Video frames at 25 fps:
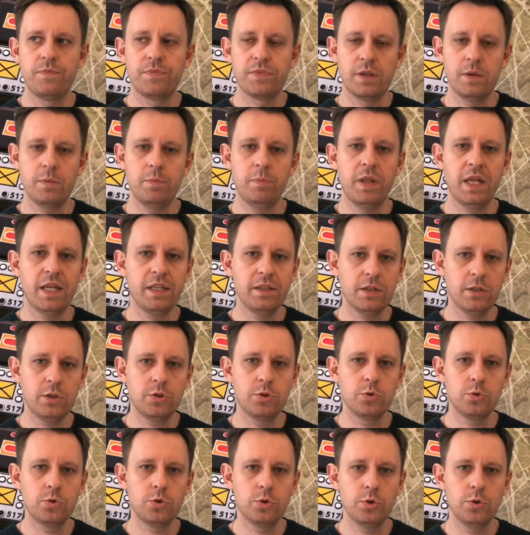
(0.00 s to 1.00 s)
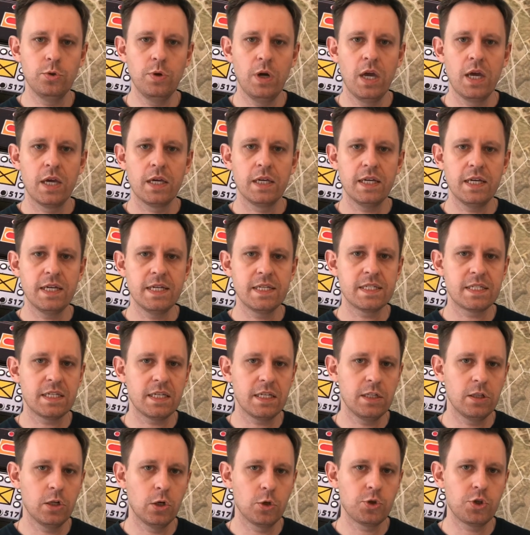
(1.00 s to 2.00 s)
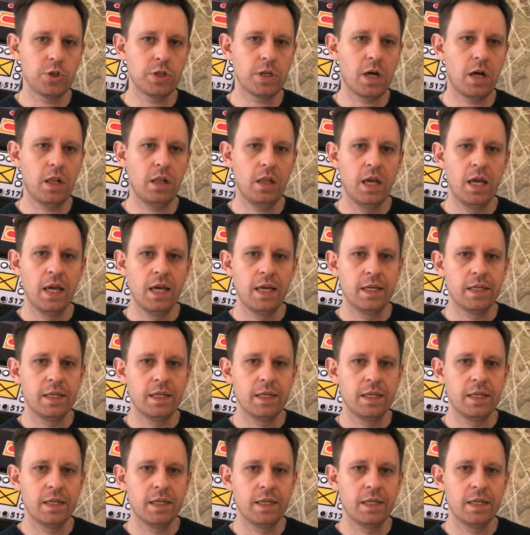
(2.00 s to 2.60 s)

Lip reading: planning to do is illogical.